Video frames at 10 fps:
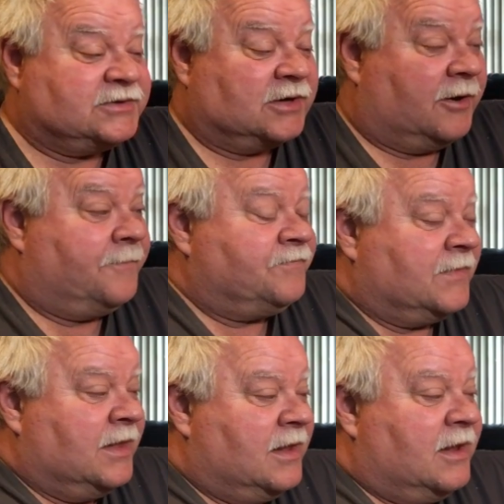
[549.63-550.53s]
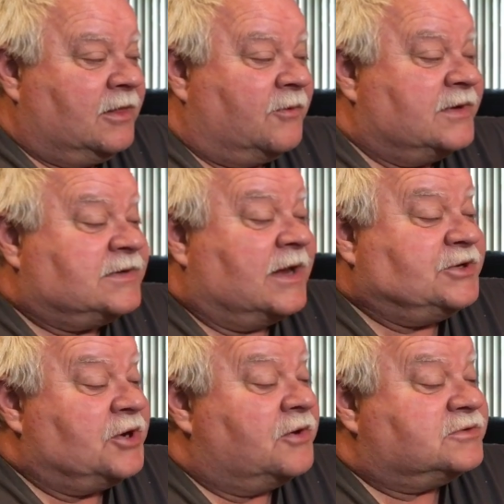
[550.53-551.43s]
so. The reason I
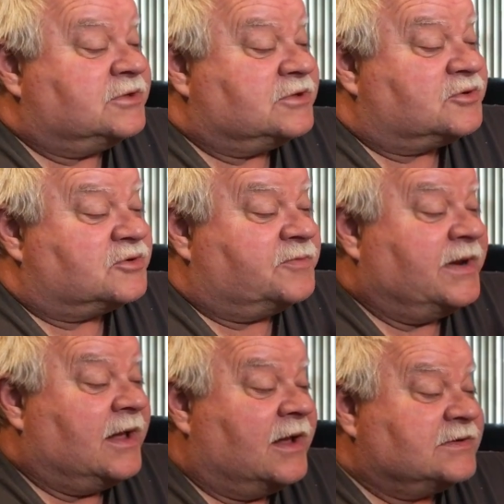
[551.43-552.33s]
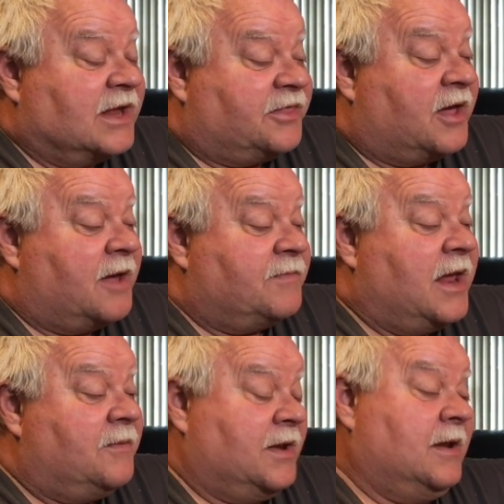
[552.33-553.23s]
chose this was because I thought
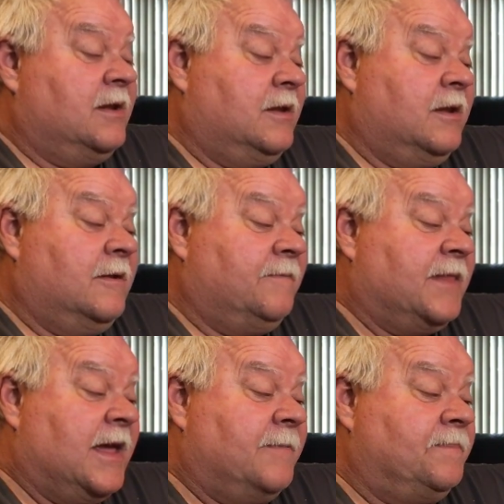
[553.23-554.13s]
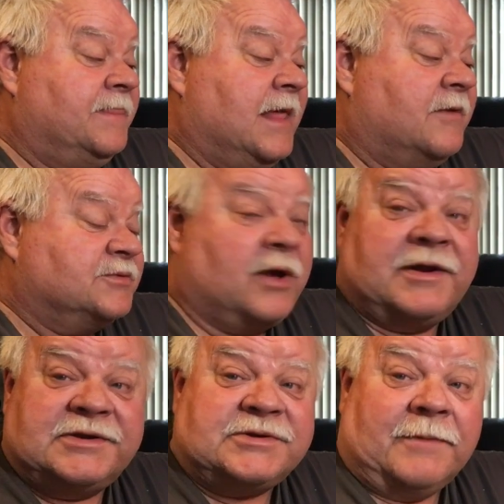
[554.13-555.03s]
maybe that I was
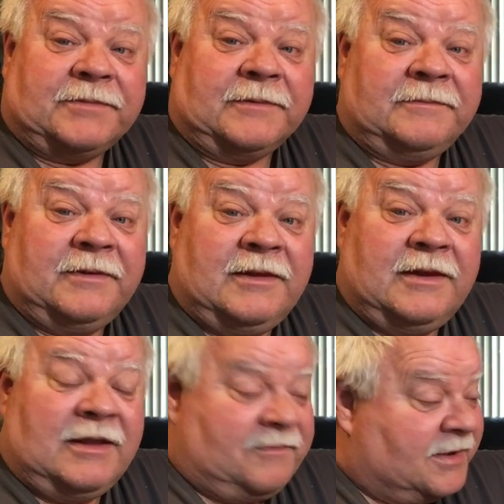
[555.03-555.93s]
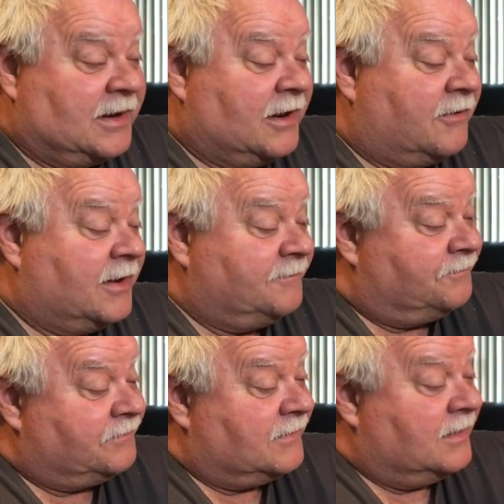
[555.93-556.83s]
onto something. But you know what?
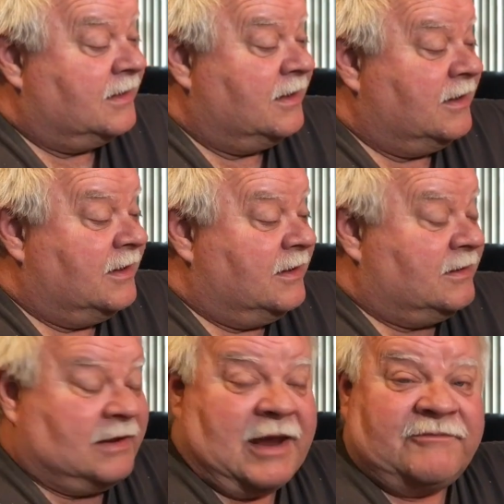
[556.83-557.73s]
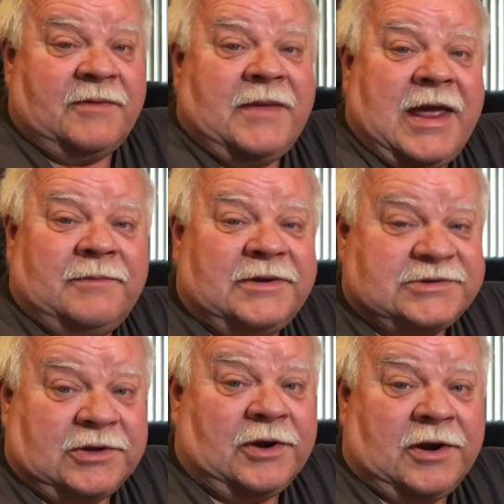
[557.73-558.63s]
Every man
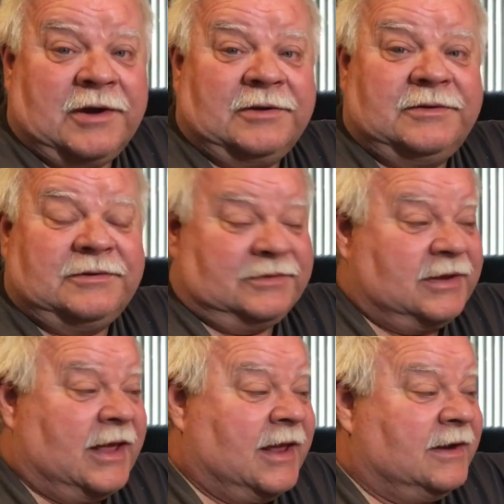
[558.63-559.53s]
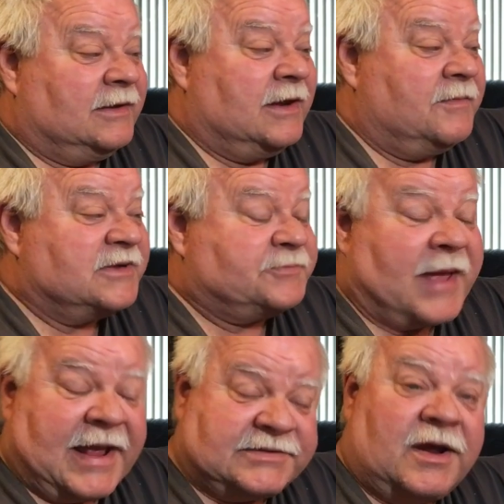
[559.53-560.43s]
must learn, and he must
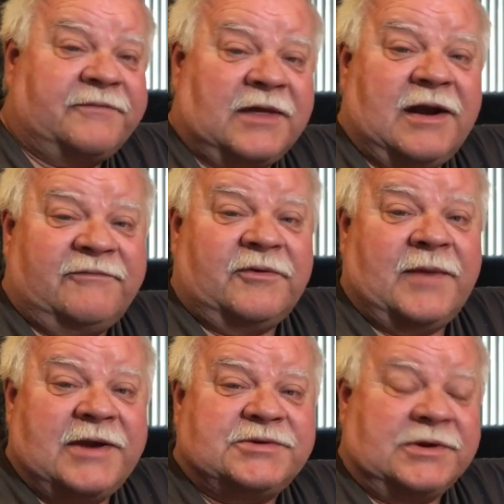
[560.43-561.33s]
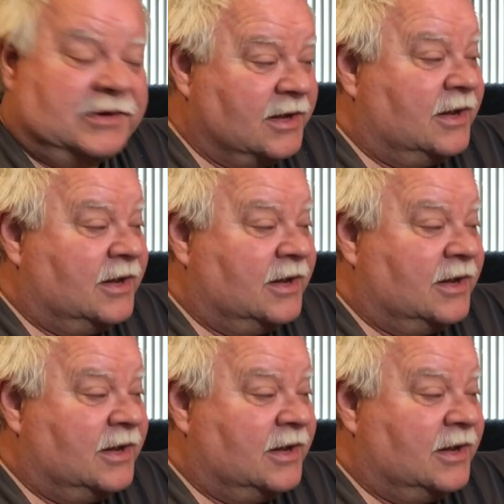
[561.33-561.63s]
pass off that information